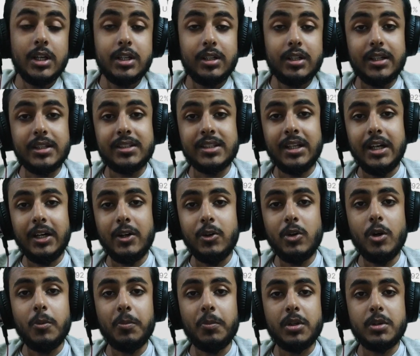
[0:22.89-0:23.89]
That's how
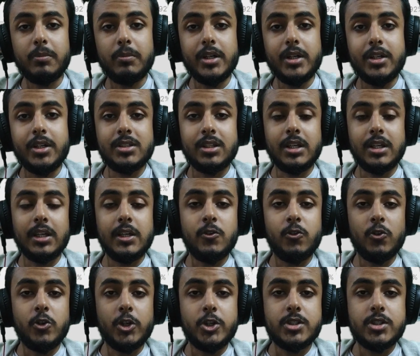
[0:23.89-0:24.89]
optimized the game
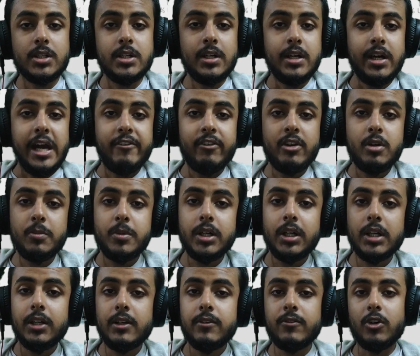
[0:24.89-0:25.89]
was.
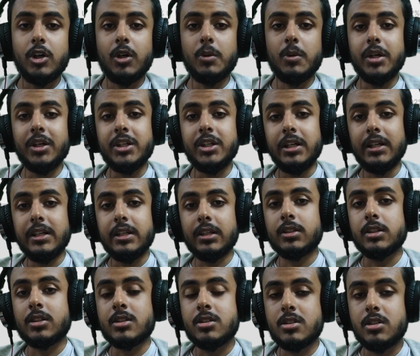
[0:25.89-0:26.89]
Everybody from a
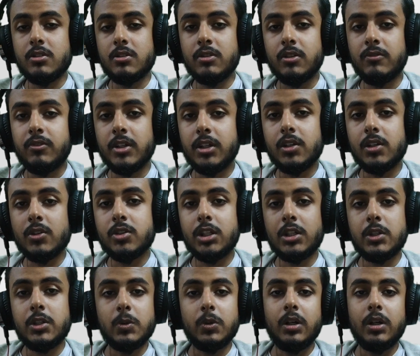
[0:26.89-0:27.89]
GTX 1650 user
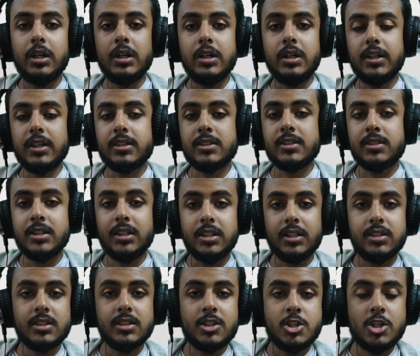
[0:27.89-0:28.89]
to a RTX
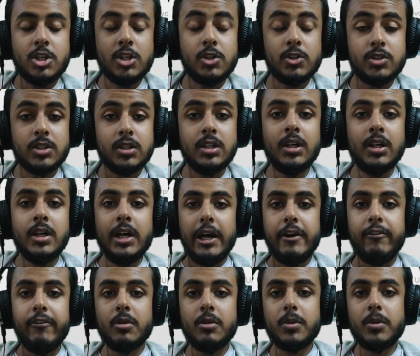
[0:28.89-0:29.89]
3060 user,
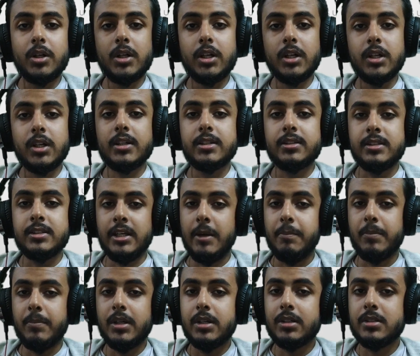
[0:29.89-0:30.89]
everybody everybody is
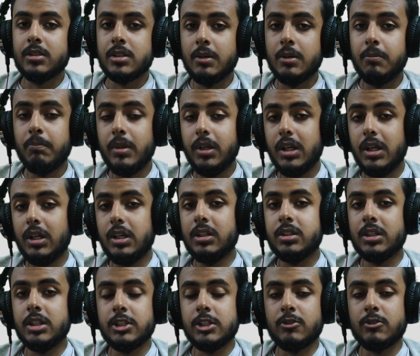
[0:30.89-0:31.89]
happy and completely
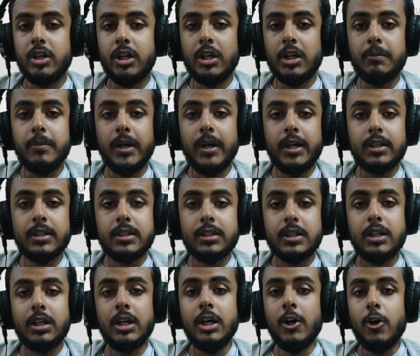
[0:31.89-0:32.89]
satisfied by
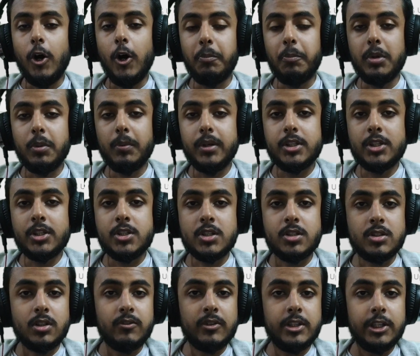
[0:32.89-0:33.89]
the
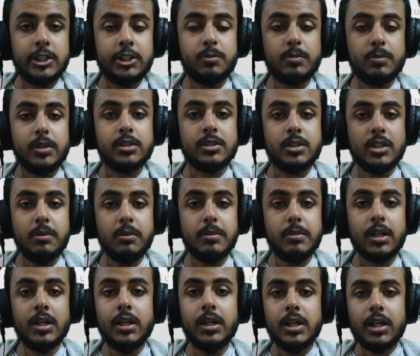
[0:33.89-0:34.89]
optimizations of Dead Space
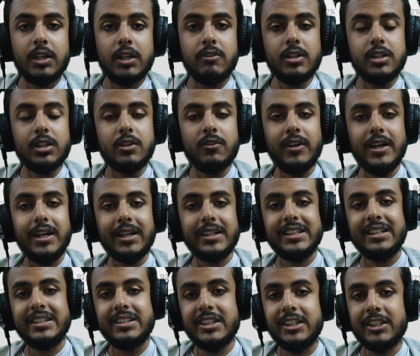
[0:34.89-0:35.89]
remake. Given the fact
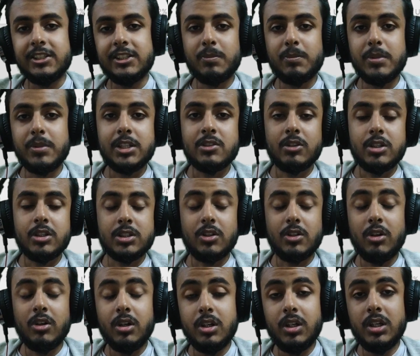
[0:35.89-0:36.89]
that Dead Space was
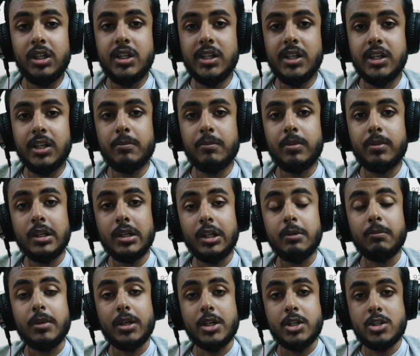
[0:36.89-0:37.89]
already a
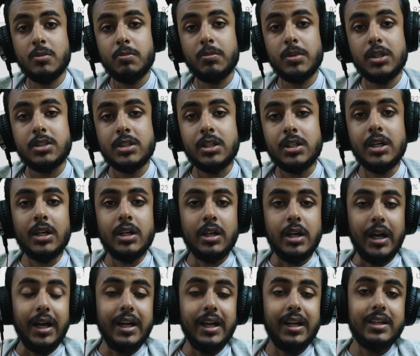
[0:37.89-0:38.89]
brilliant masterpiece,
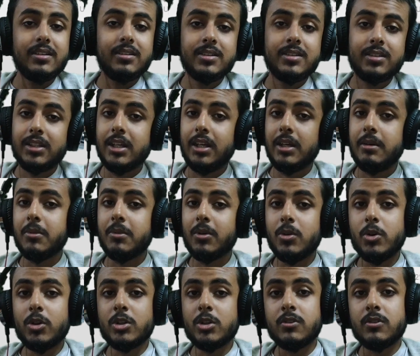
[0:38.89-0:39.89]
and same
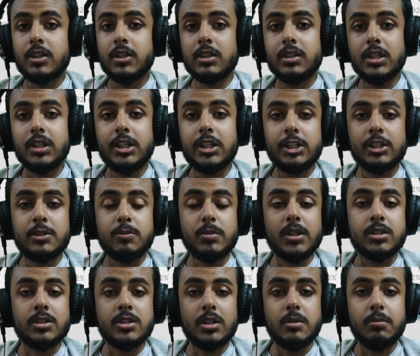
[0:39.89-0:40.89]
goes with the Dead
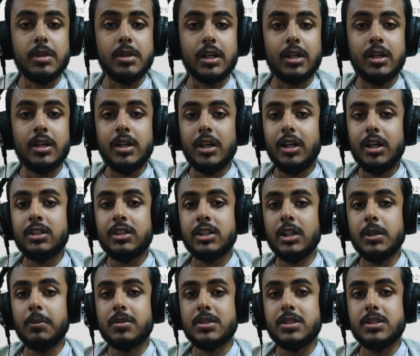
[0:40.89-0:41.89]
Space remake. It
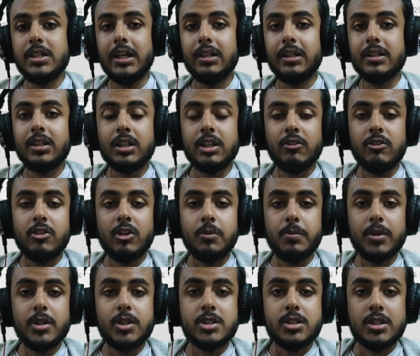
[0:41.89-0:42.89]
seems that the
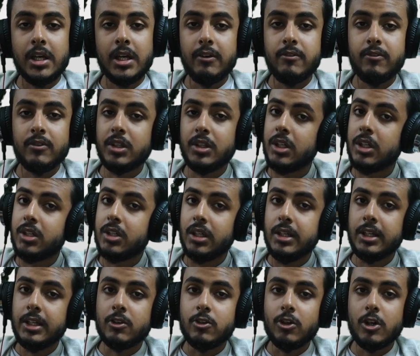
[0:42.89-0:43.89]
developers have
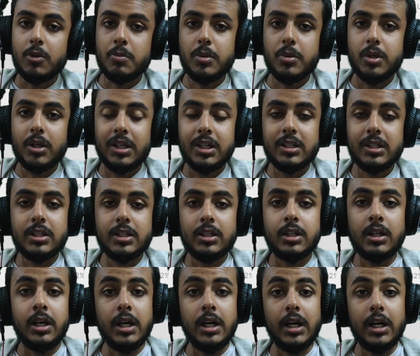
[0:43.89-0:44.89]
literally incorporated
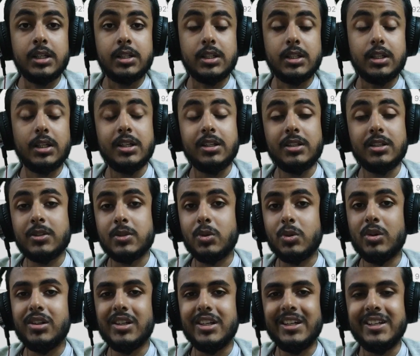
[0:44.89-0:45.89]
their hearts and
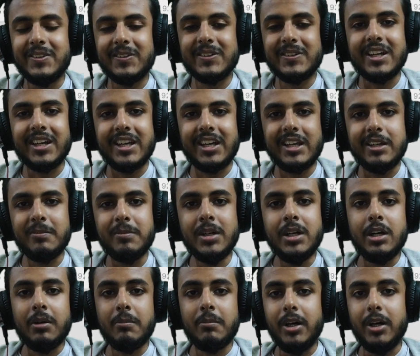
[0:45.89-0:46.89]
soul into the game
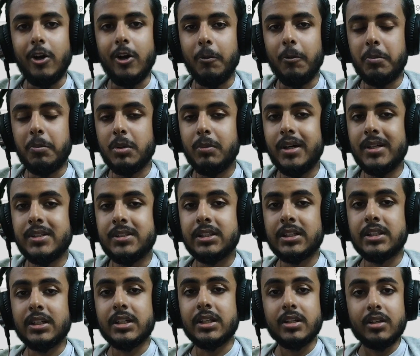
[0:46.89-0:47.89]
by
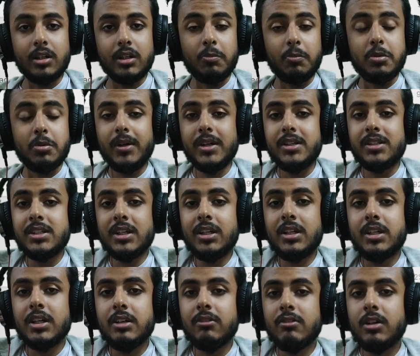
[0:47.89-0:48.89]
optimizing optimizing
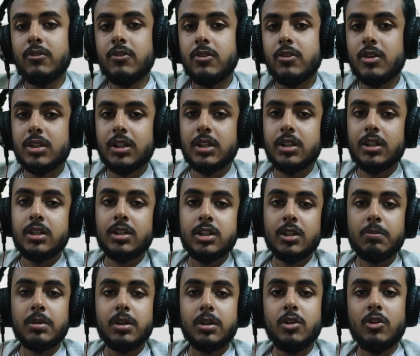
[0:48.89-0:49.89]
it even for the
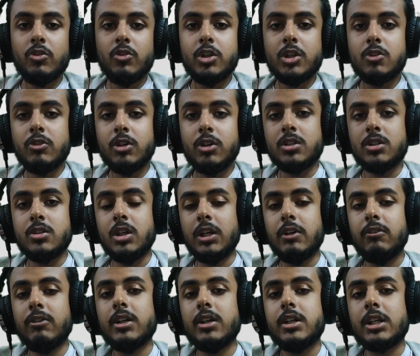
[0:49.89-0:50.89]
GPU which was not
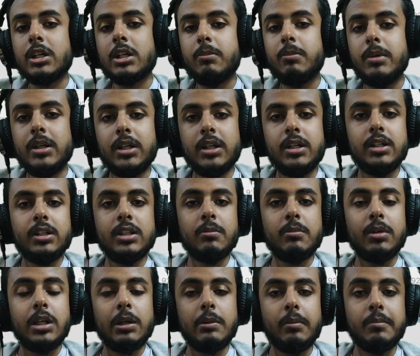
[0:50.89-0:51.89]
even recommended in the
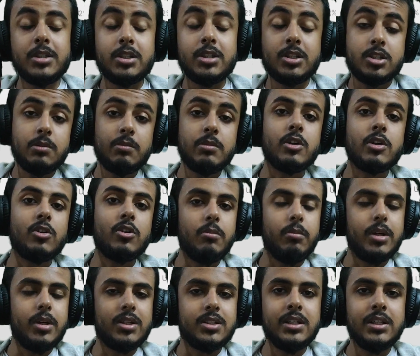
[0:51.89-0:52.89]
minimum system
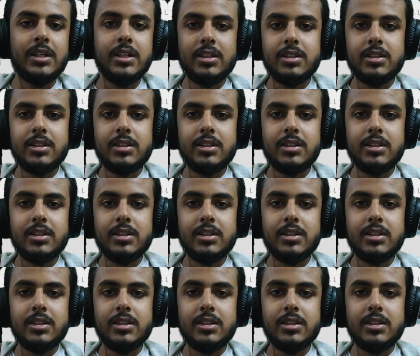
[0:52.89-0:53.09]
requirements.